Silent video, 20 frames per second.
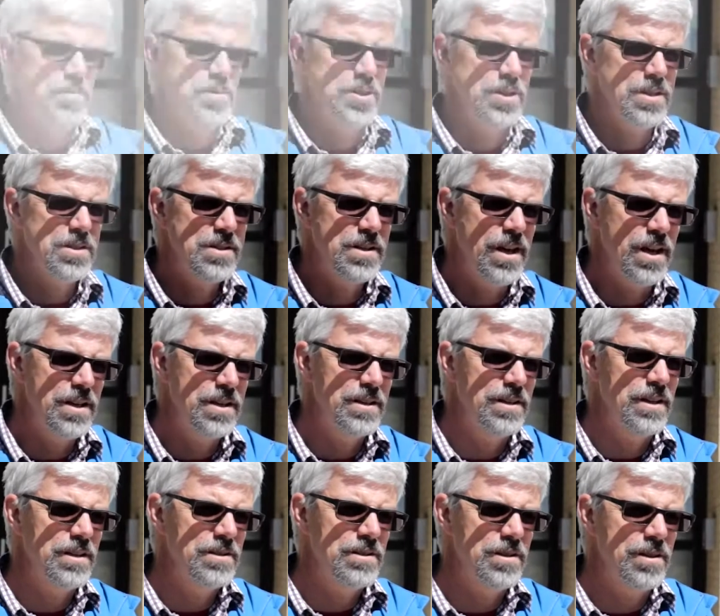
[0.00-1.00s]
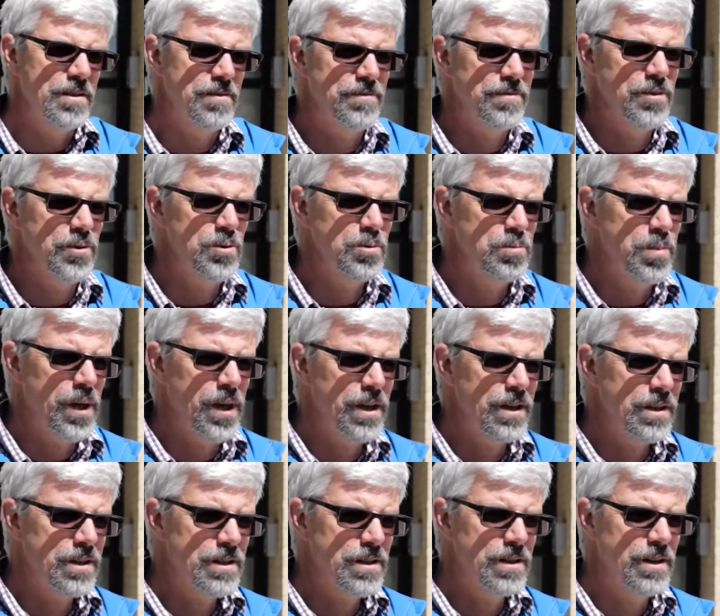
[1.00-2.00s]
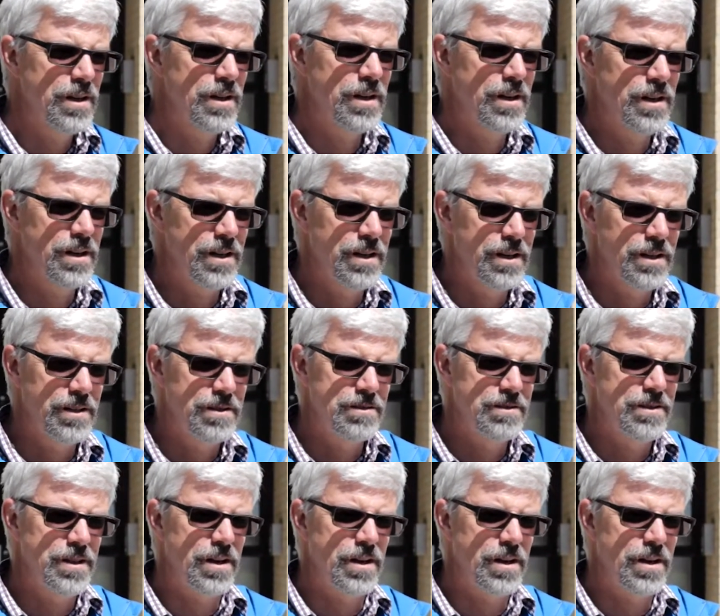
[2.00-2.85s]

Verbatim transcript: I'm just heading into the food bank uh,